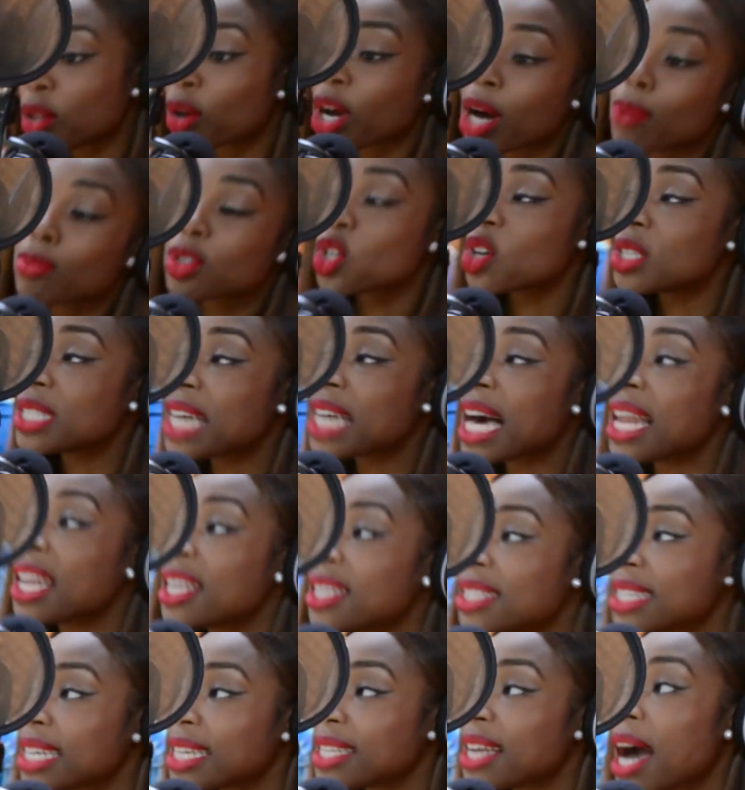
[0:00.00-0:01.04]
look, I'm so
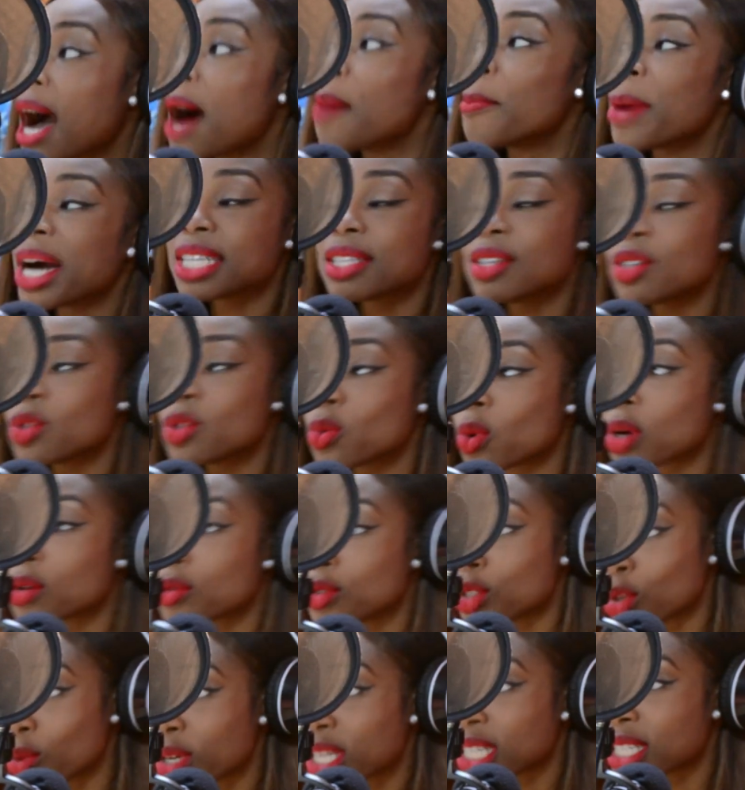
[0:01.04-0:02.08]
talented, I might as well
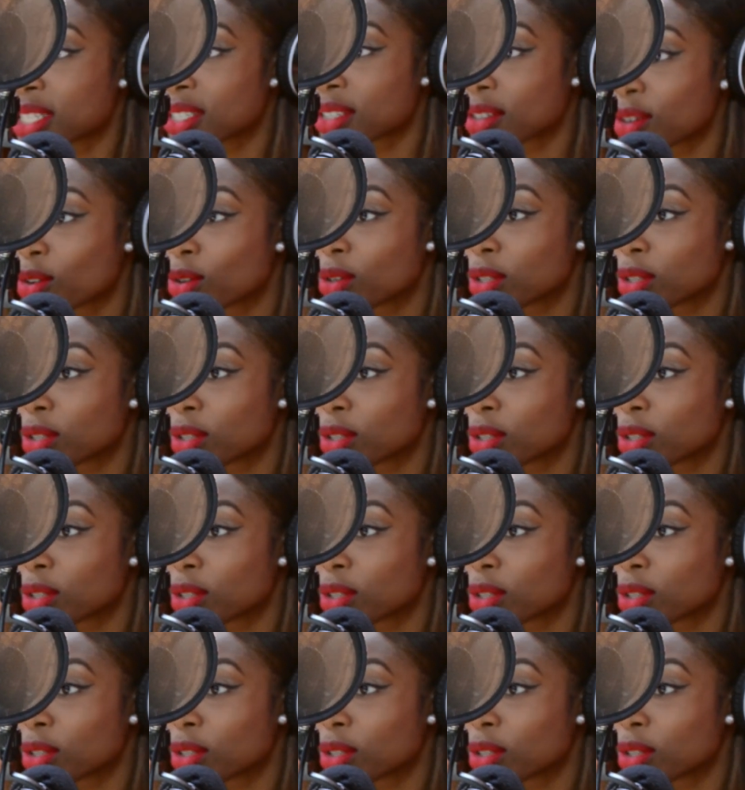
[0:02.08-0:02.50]
do it? Or